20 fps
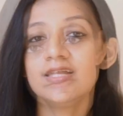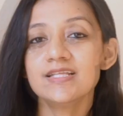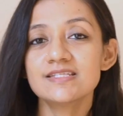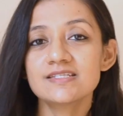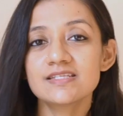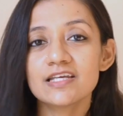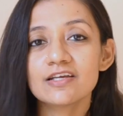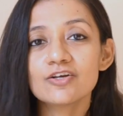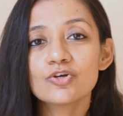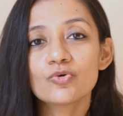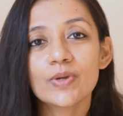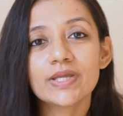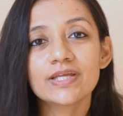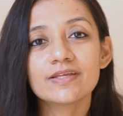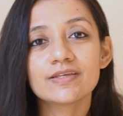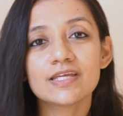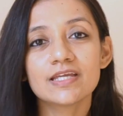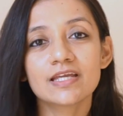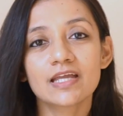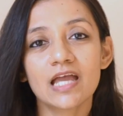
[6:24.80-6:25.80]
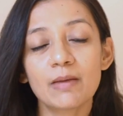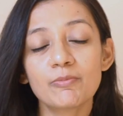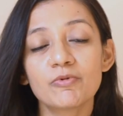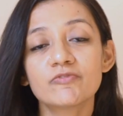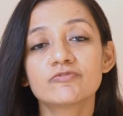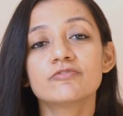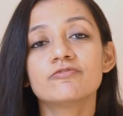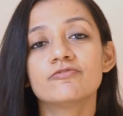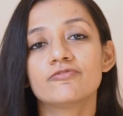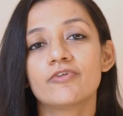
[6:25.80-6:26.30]
Let's take a quick recap
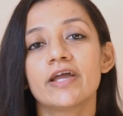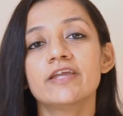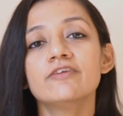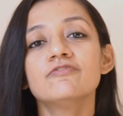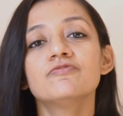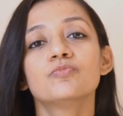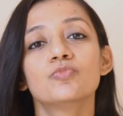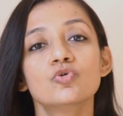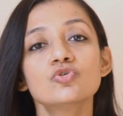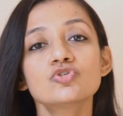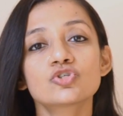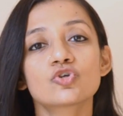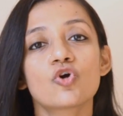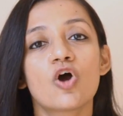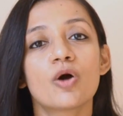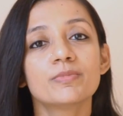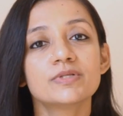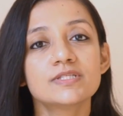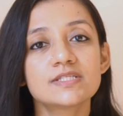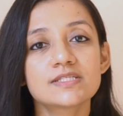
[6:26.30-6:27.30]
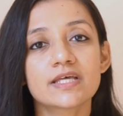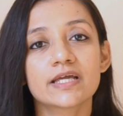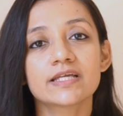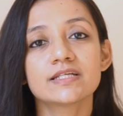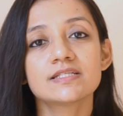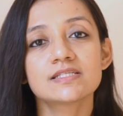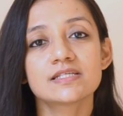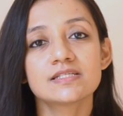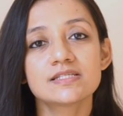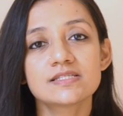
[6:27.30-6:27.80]
of the five most common
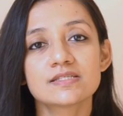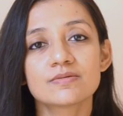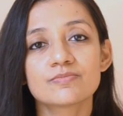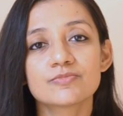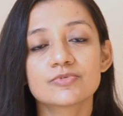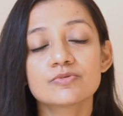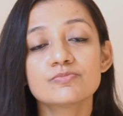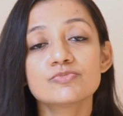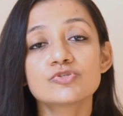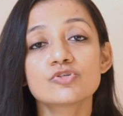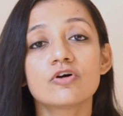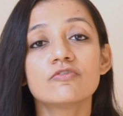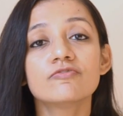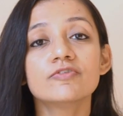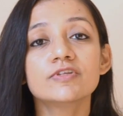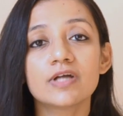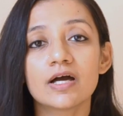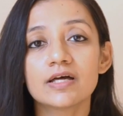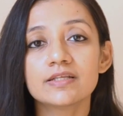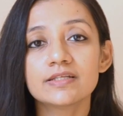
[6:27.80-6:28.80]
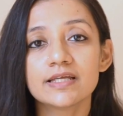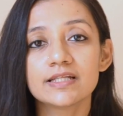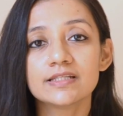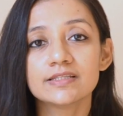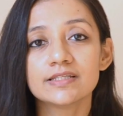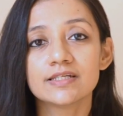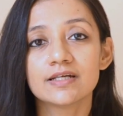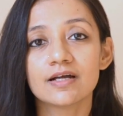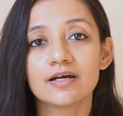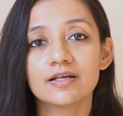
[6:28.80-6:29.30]
signs and symptoms of an
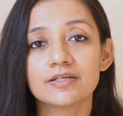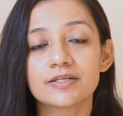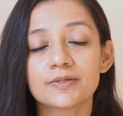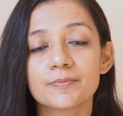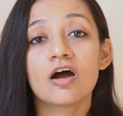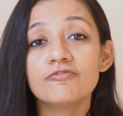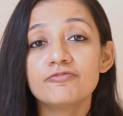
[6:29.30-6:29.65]
unhealthy gut.